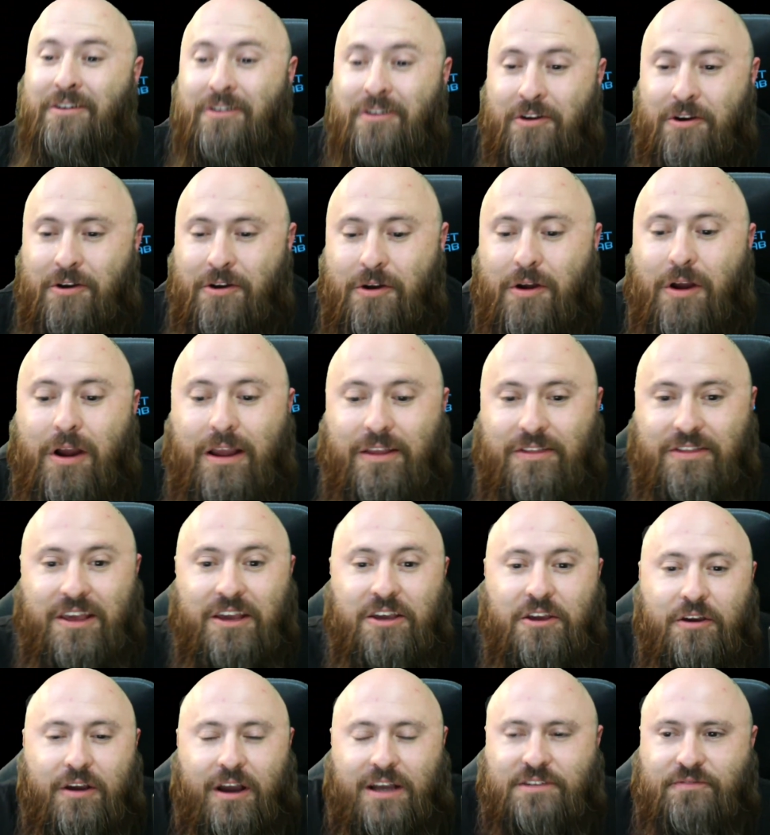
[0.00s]
All right,
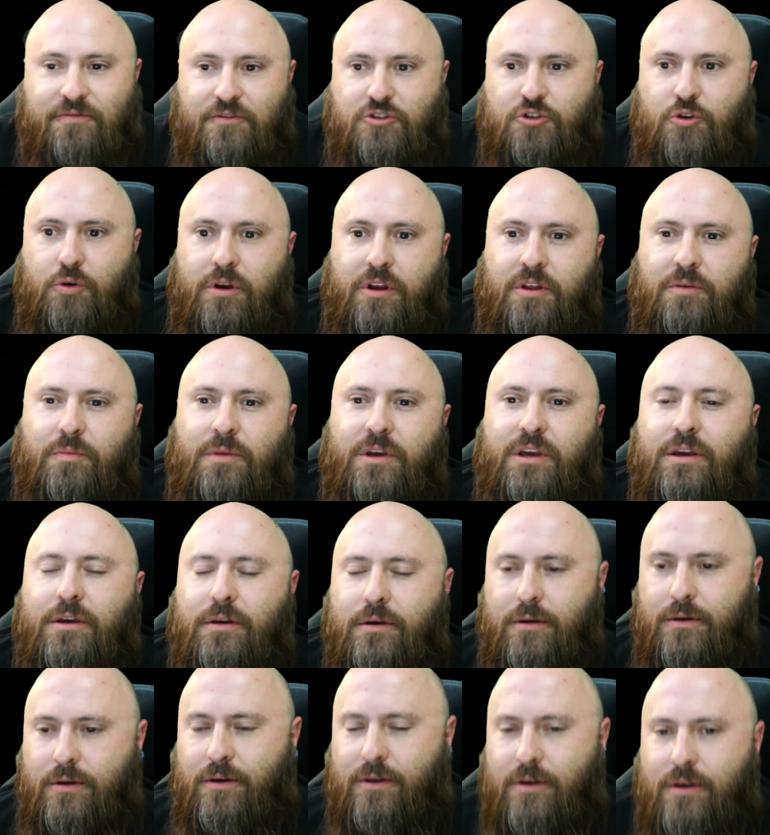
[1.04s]
thank you guys for joining me.
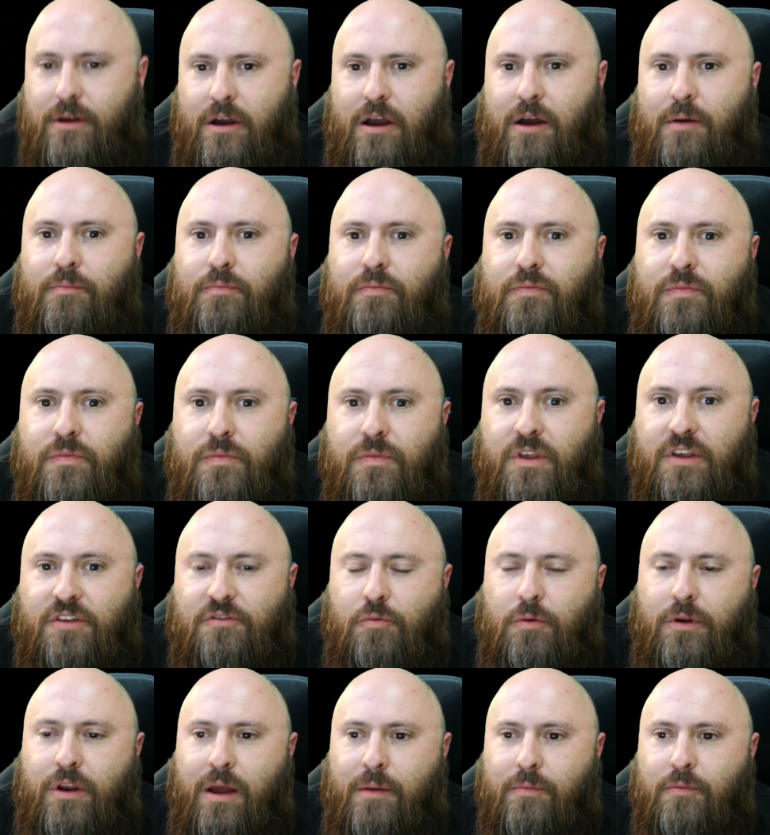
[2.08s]

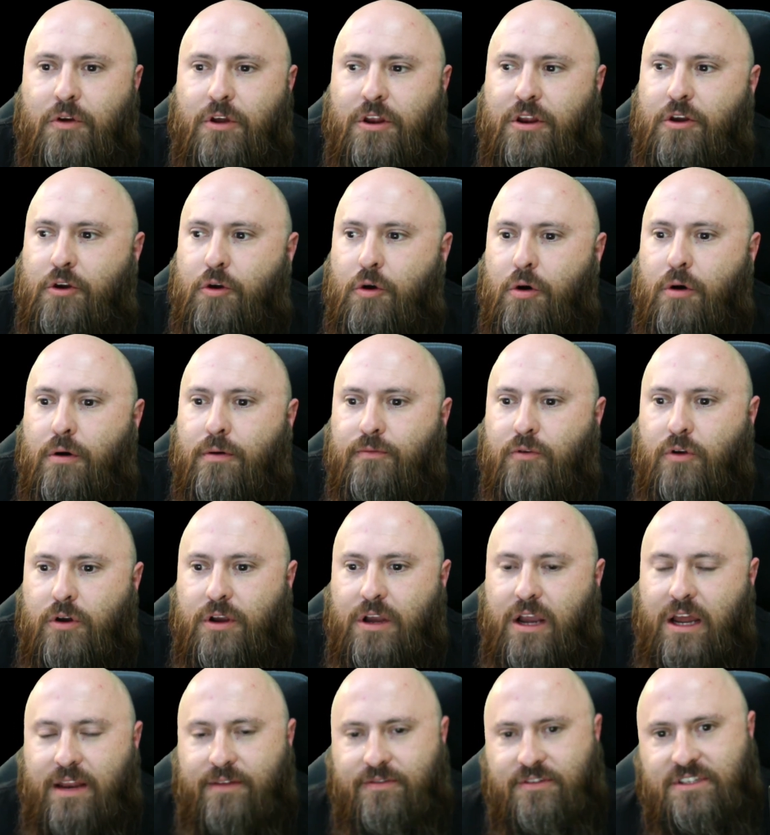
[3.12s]
This one I'm going to go over
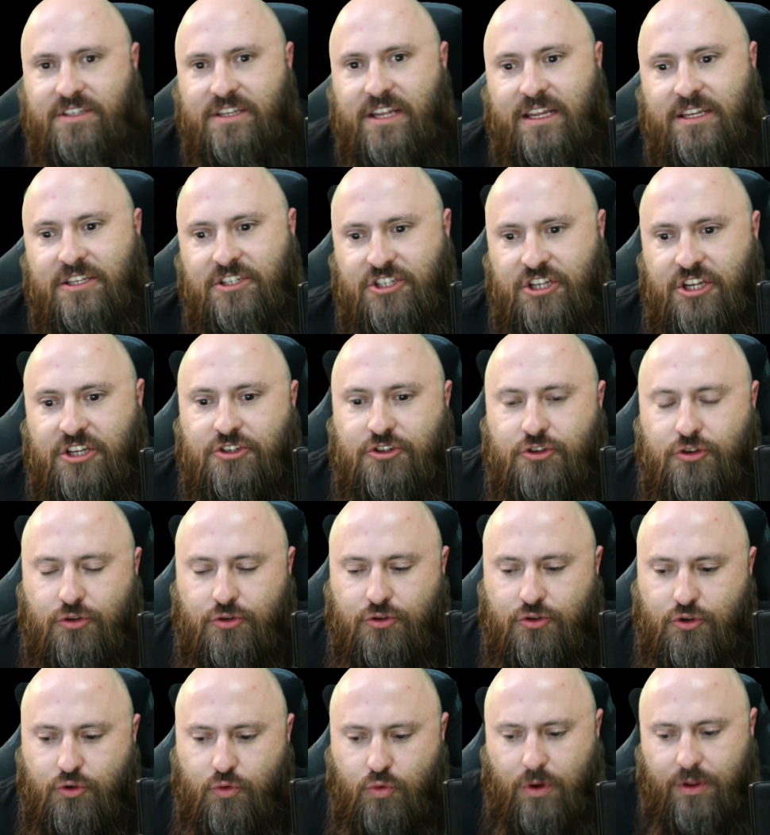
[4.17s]
kind of as tangential
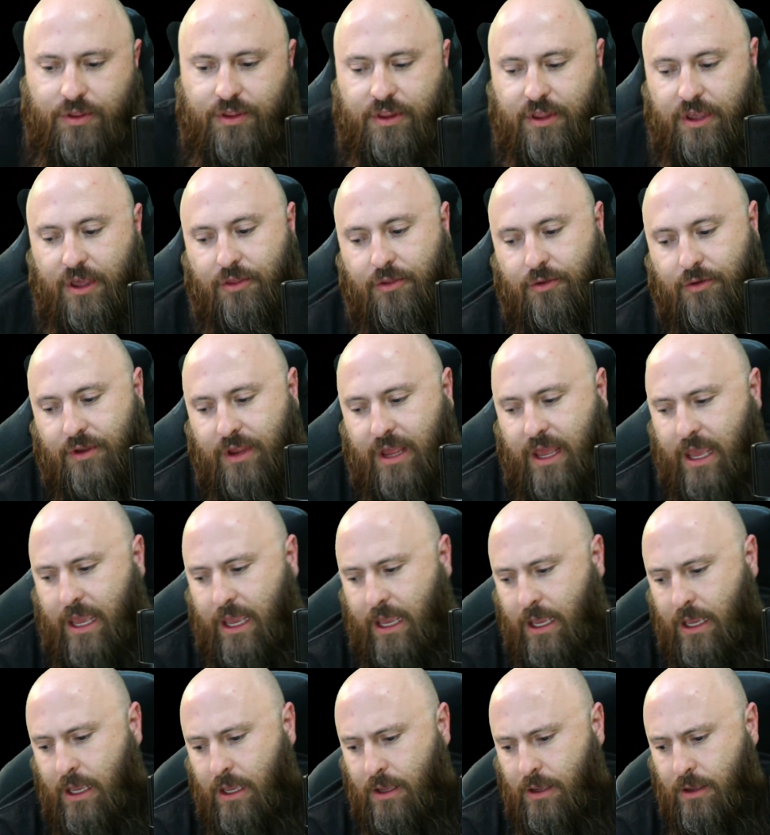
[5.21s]
to one the other
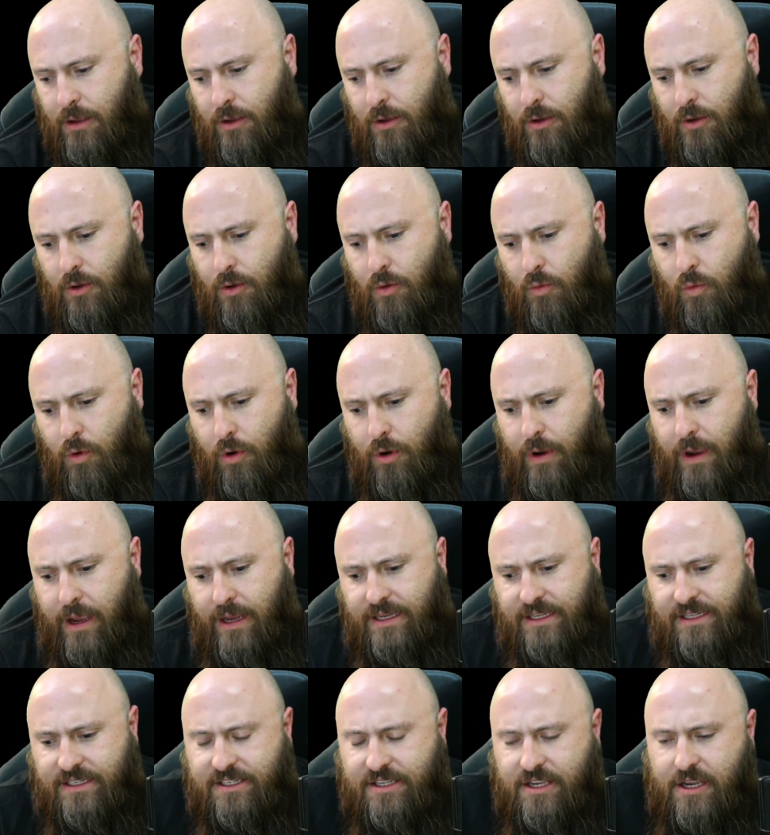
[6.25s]
day, where I
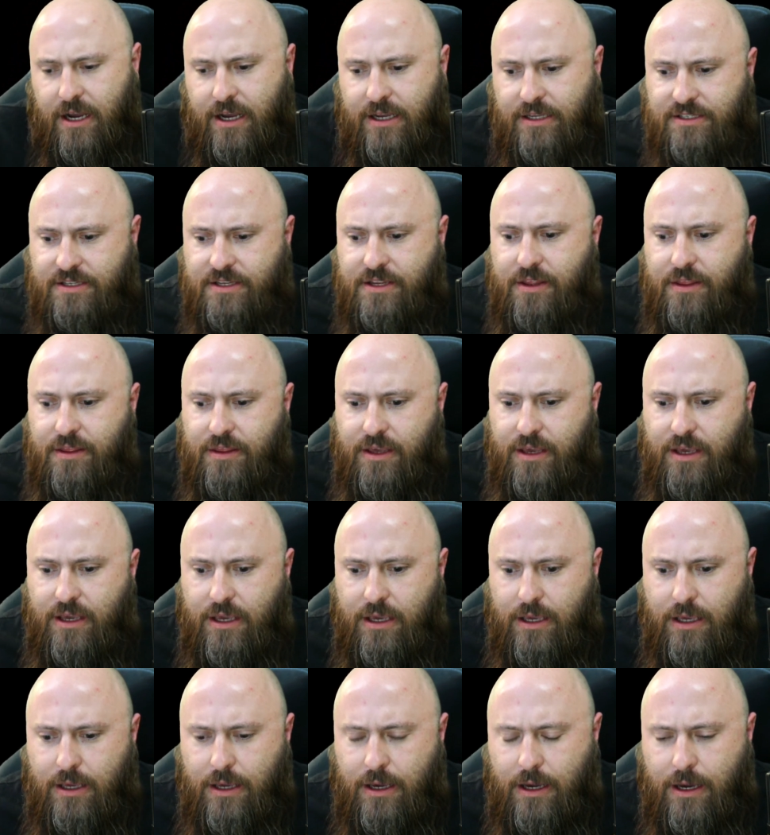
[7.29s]
discussed
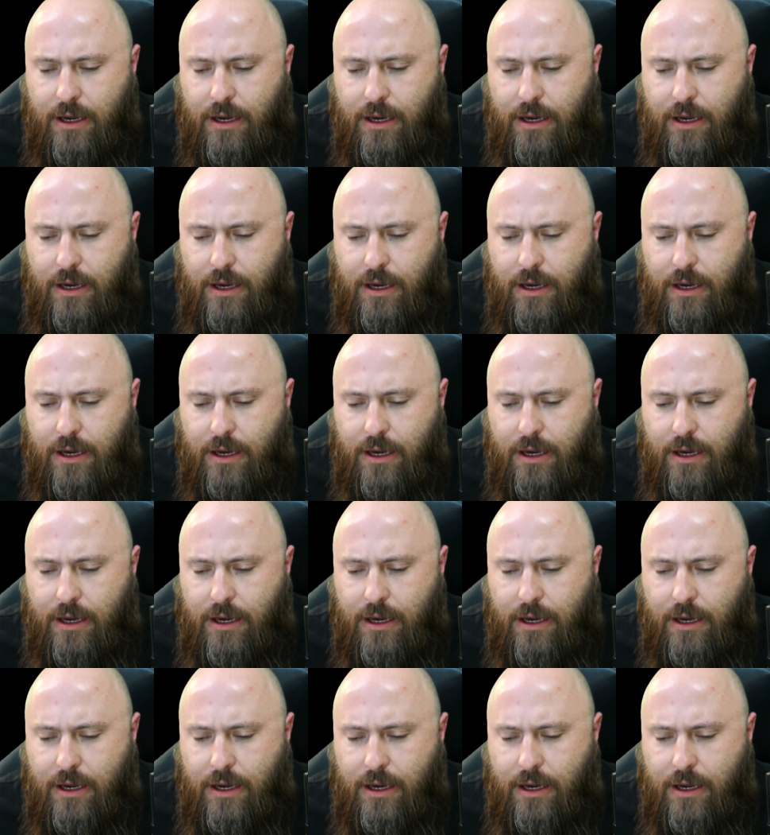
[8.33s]
the